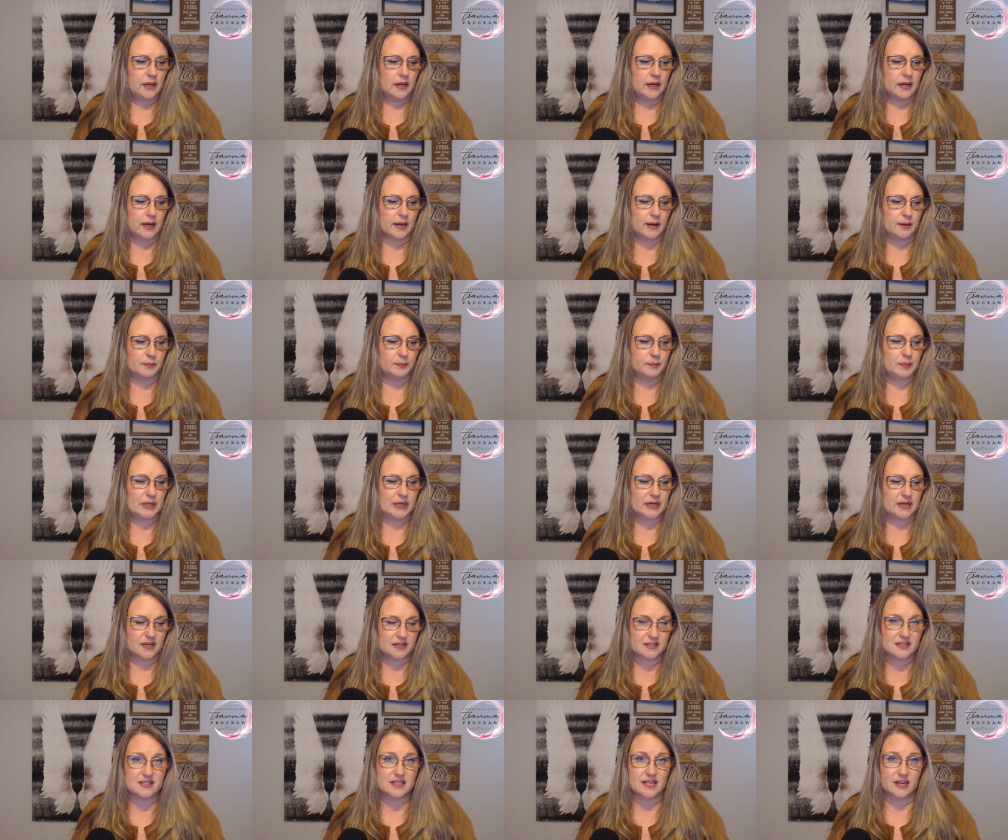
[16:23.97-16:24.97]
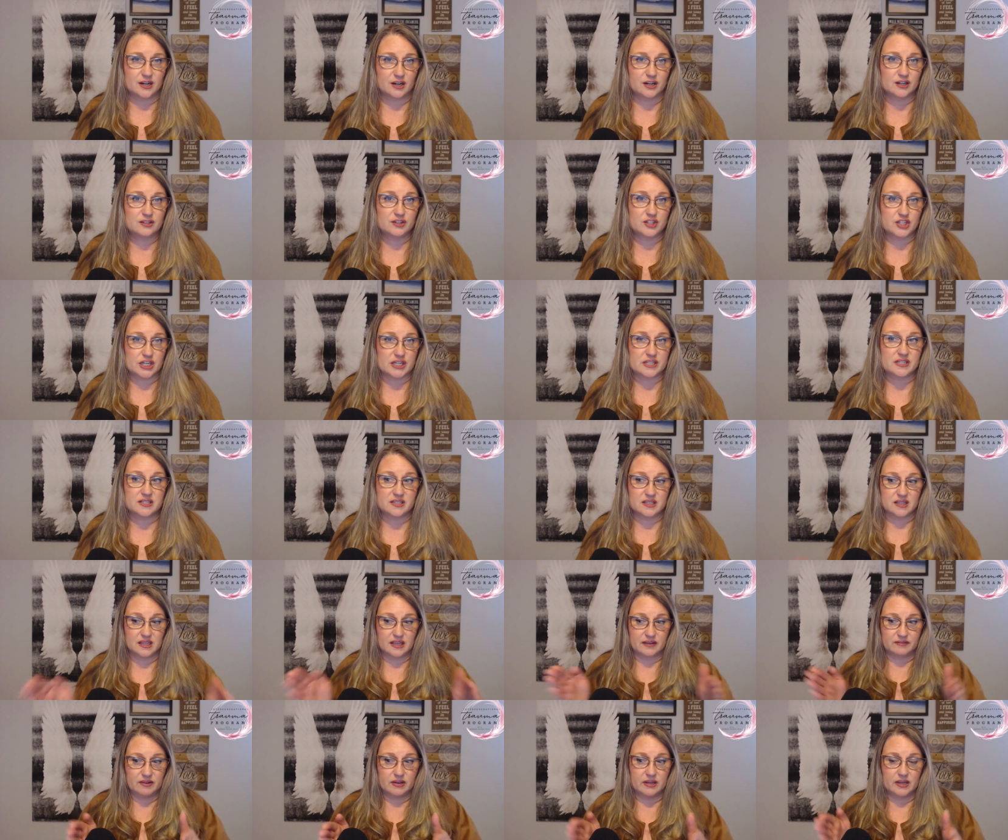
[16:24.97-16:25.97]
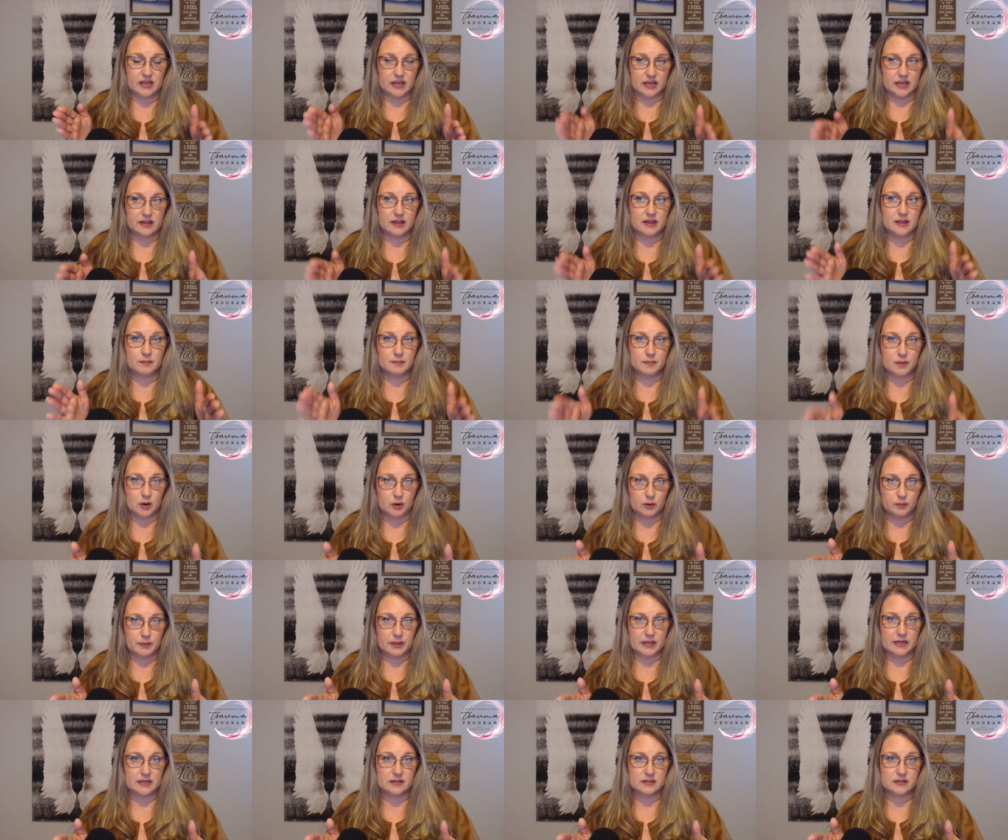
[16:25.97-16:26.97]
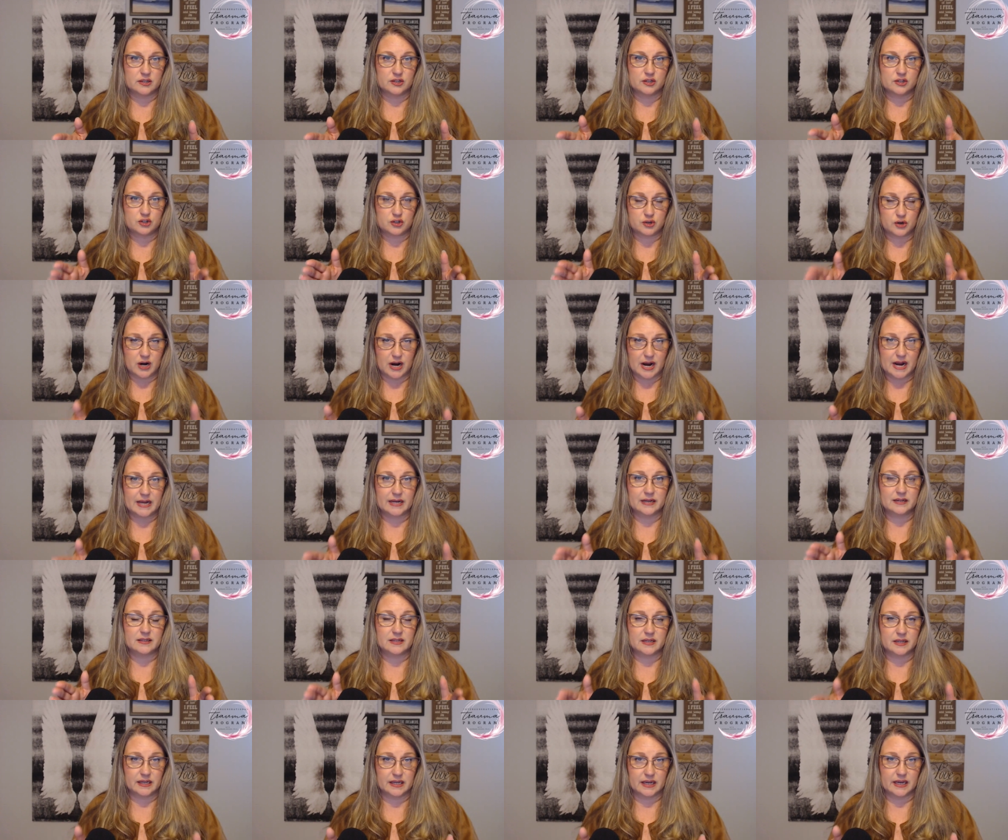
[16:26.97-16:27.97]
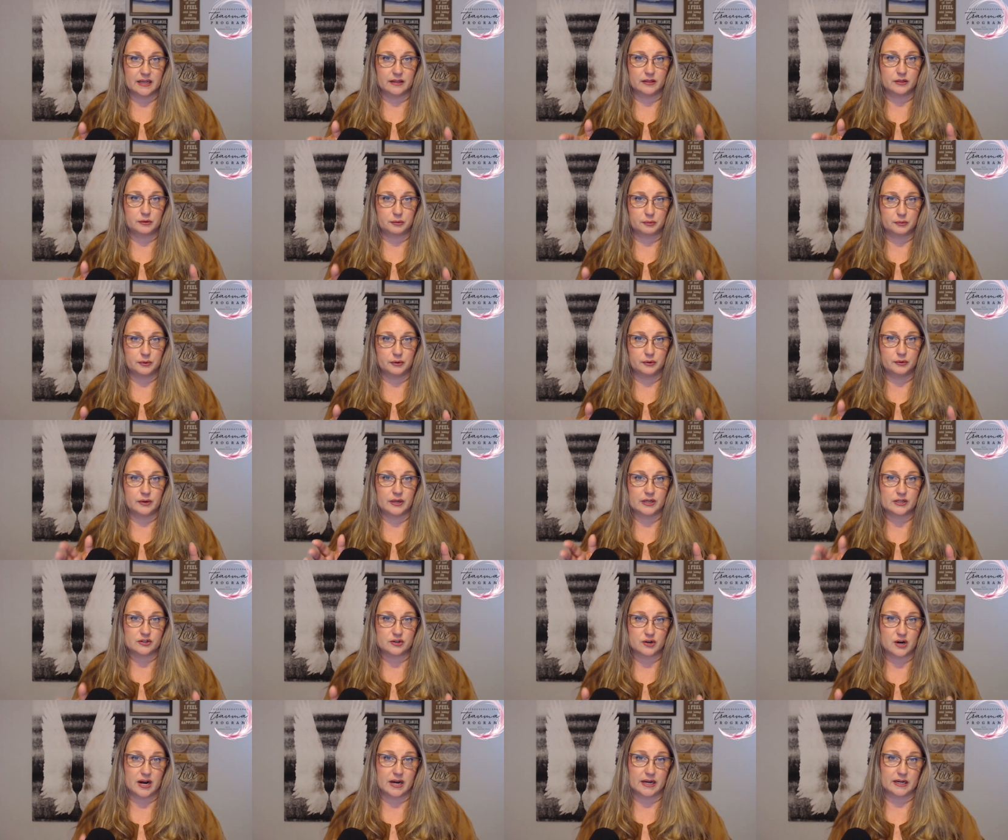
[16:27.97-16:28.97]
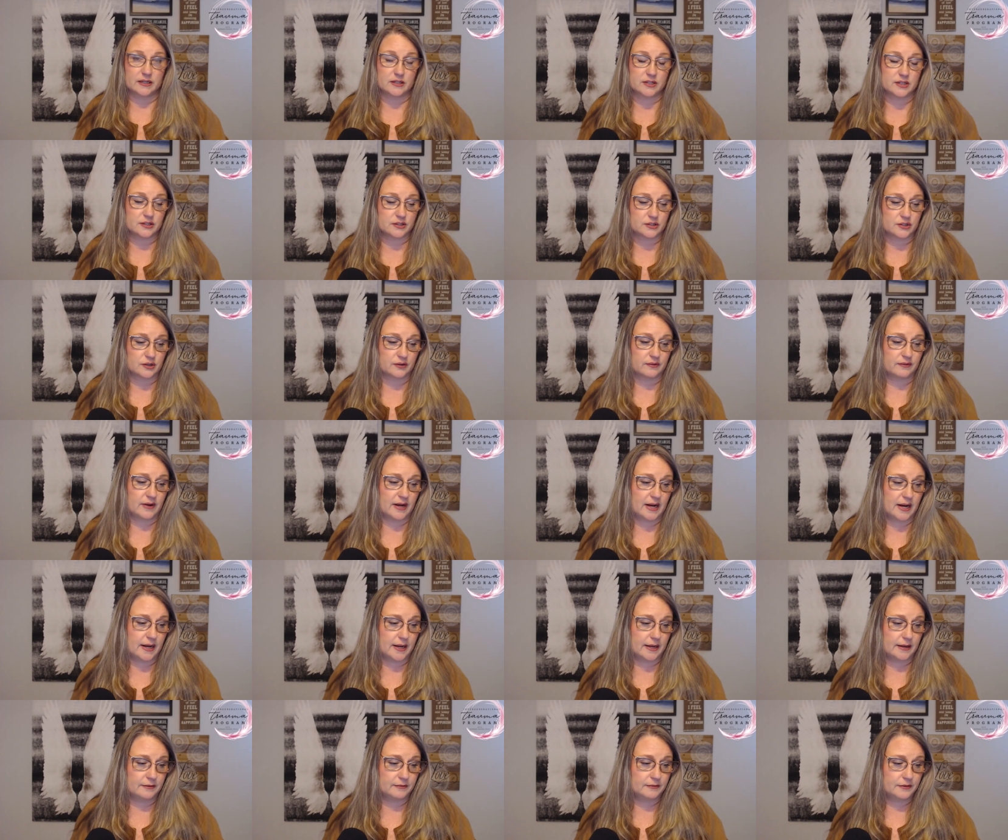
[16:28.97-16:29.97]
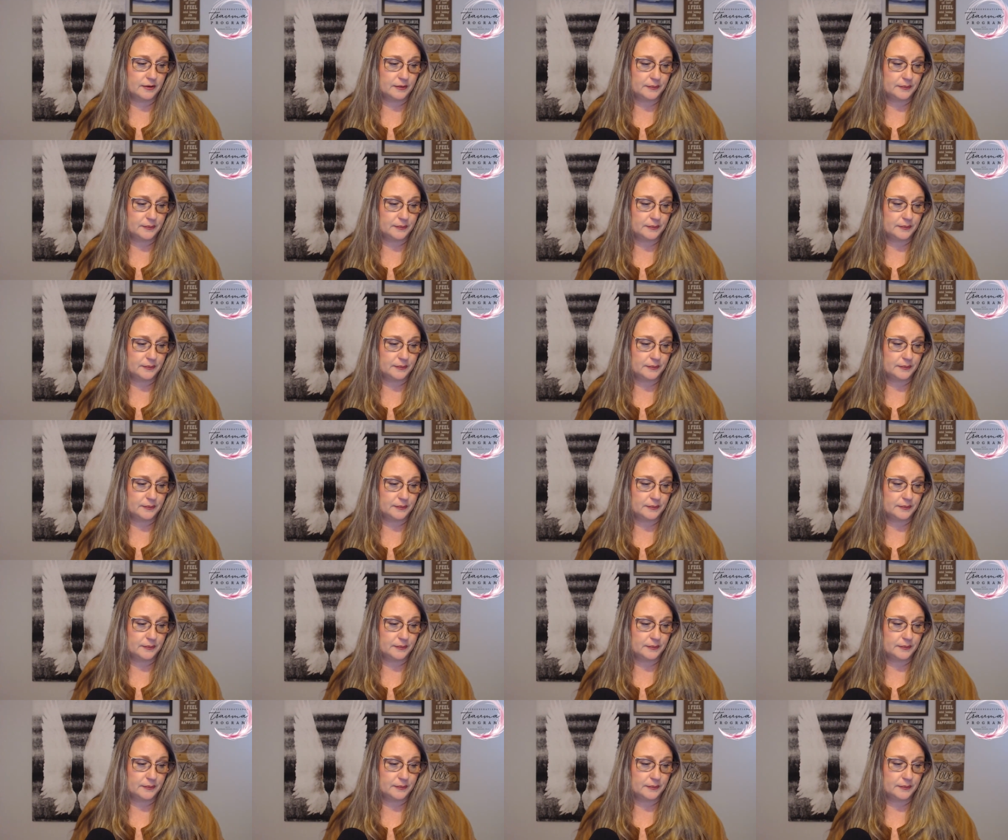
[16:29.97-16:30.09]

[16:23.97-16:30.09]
Um, because they're just living in the moment, trying to get through and trying to survive.